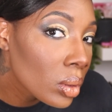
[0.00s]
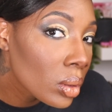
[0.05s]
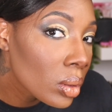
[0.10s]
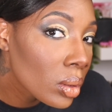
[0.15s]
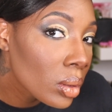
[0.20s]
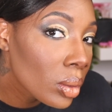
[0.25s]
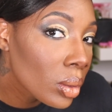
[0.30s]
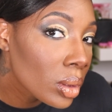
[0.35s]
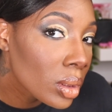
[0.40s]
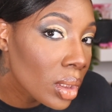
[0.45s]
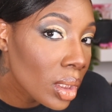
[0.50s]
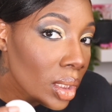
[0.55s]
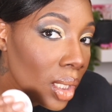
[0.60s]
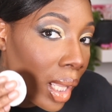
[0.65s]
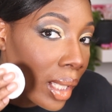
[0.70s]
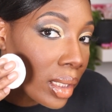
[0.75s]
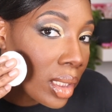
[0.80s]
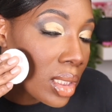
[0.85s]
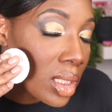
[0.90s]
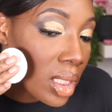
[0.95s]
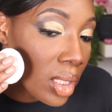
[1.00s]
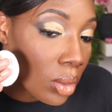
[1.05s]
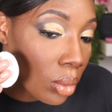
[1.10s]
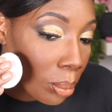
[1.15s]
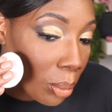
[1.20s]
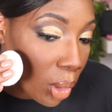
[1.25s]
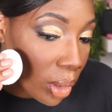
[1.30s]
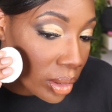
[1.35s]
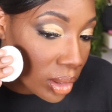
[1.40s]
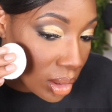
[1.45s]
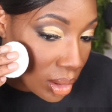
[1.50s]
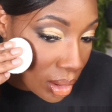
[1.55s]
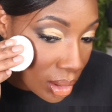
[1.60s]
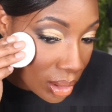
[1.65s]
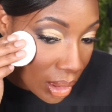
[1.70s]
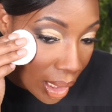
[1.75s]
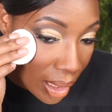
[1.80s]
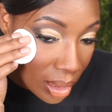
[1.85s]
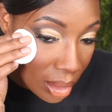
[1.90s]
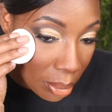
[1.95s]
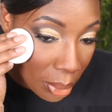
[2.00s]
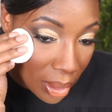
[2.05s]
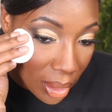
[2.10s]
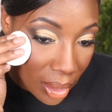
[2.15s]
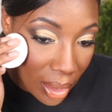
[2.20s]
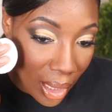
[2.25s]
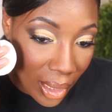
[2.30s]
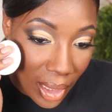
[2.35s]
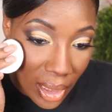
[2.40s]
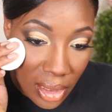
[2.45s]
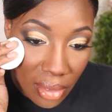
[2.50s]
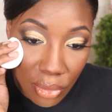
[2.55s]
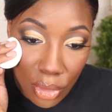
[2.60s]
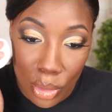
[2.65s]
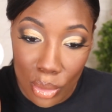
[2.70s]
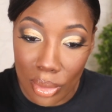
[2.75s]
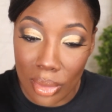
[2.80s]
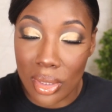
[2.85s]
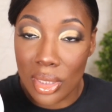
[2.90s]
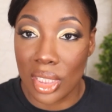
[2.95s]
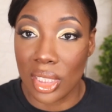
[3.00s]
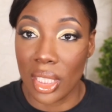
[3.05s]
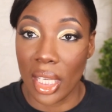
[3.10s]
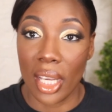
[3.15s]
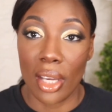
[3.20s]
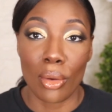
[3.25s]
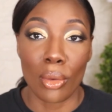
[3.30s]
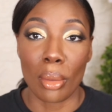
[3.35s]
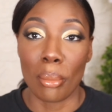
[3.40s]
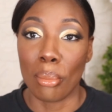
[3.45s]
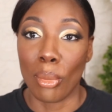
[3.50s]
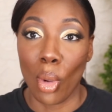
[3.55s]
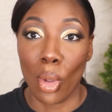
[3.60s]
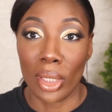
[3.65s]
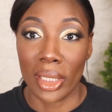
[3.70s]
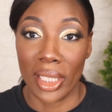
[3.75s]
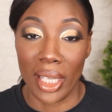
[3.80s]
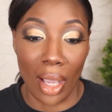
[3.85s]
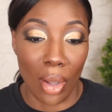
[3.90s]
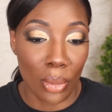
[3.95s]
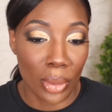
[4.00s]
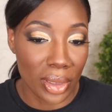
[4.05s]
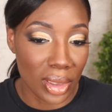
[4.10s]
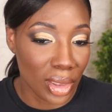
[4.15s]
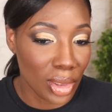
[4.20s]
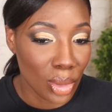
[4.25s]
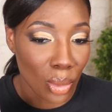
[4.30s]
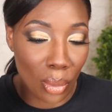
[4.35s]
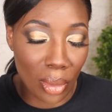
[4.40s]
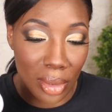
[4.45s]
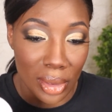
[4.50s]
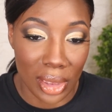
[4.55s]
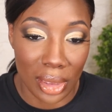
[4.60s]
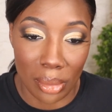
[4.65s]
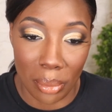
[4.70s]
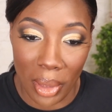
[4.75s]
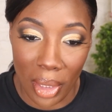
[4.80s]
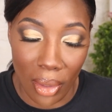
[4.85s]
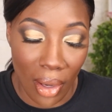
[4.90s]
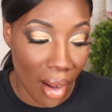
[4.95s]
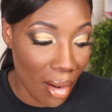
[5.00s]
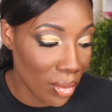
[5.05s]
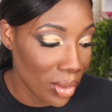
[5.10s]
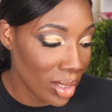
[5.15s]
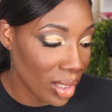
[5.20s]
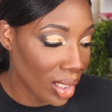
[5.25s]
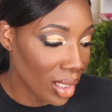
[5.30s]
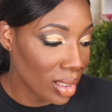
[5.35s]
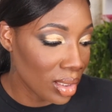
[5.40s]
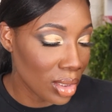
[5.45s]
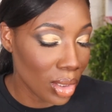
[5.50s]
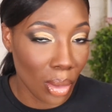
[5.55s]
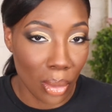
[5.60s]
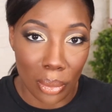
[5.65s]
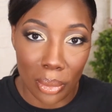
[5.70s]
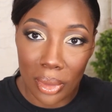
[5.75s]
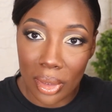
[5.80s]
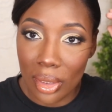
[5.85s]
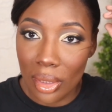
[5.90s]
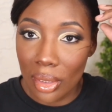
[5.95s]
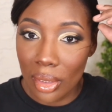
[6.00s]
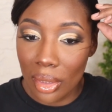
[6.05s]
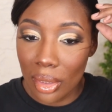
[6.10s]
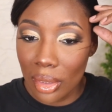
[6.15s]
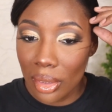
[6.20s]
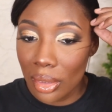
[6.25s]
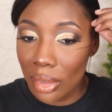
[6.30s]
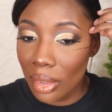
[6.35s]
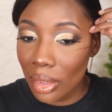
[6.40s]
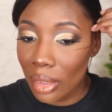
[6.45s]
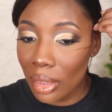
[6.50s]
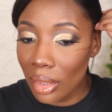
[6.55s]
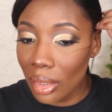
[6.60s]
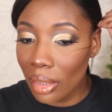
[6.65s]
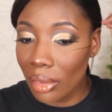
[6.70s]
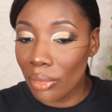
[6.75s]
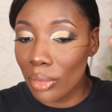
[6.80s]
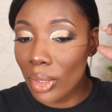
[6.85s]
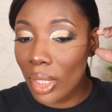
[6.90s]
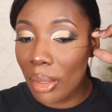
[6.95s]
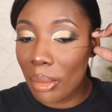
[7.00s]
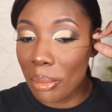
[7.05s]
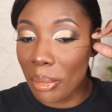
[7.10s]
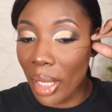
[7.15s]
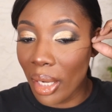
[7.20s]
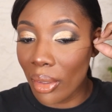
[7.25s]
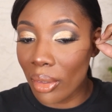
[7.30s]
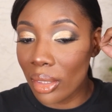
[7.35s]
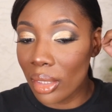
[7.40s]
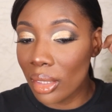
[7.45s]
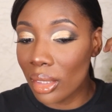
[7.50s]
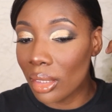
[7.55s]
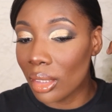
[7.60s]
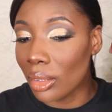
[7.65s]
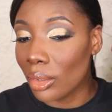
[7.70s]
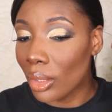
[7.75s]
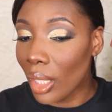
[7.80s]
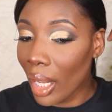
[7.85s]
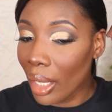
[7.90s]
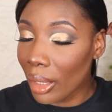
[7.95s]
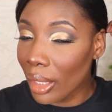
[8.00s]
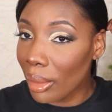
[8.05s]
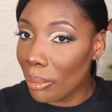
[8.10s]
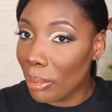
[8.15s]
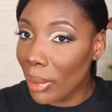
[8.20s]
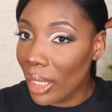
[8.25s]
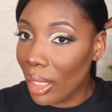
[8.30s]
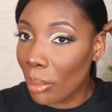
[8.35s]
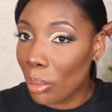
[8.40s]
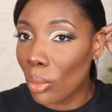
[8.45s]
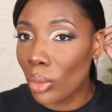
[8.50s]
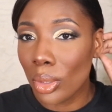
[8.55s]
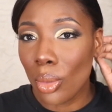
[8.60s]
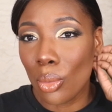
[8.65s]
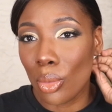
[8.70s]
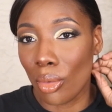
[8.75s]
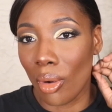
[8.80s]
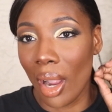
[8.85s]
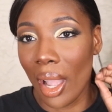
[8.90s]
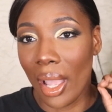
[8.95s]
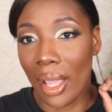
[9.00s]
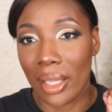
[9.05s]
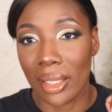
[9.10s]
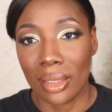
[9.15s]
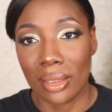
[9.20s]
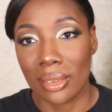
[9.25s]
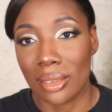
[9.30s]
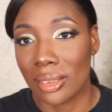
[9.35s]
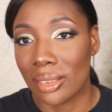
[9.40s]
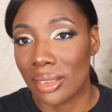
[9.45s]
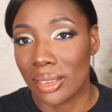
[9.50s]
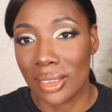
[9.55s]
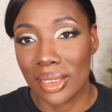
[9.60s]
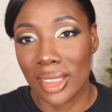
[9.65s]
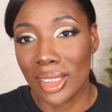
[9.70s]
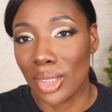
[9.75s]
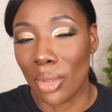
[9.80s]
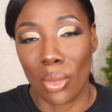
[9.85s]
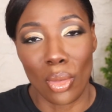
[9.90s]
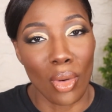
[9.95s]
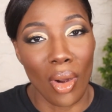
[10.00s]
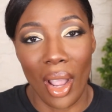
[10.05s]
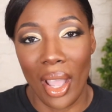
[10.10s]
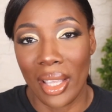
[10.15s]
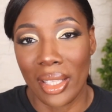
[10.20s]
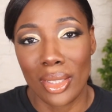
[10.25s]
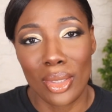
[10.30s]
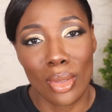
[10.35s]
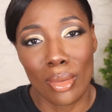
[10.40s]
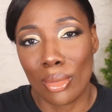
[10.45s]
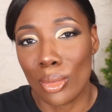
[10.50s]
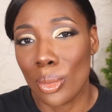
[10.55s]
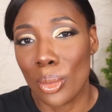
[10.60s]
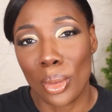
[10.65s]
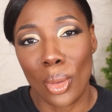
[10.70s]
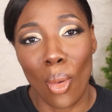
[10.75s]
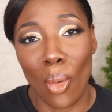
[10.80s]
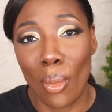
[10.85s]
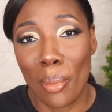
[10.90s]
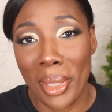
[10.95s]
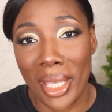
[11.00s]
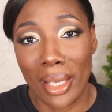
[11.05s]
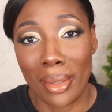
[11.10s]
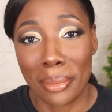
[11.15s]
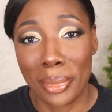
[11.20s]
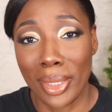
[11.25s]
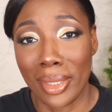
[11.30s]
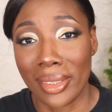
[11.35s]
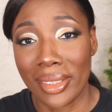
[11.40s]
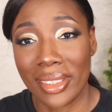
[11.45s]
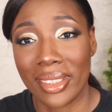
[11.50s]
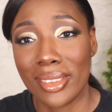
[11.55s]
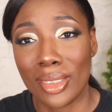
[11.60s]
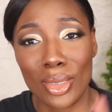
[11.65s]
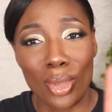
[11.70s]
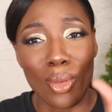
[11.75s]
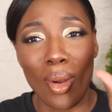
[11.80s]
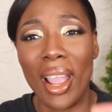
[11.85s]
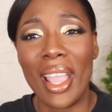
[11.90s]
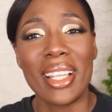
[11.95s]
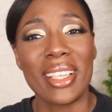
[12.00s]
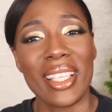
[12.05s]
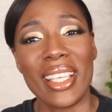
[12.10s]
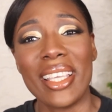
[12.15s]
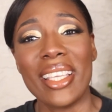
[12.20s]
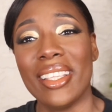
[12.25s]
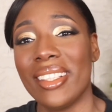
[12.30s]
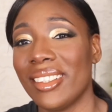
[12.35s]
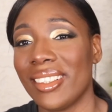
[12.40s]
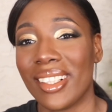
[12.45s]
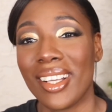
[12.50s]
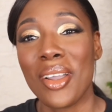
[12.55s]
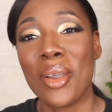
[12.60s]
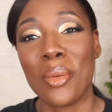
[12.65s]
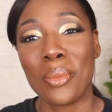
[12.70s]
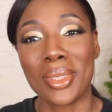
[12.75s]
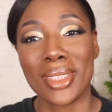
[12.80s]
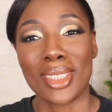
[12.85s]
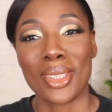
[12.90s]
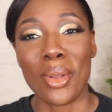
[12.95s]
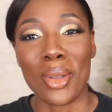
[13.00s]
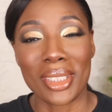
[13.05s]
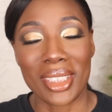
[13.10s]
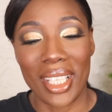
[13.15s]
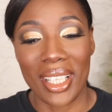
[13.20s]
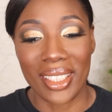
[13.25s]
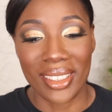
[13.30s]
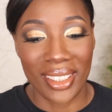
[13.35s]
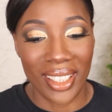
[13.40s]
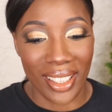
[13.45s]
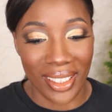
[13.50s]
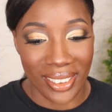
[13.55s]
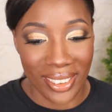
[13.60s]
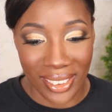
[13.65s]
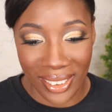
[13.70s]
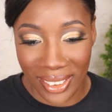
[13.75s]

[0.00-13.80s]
You can see like the tear mark, just a tiny bit. And I guess if you tear and balling out, it's just gonna smear everything. So if you're getting married and you gotta get makeup on, don't cry. Just don't cry. You're gonna ruin the whole makeup look. Cry then when it's all said and done.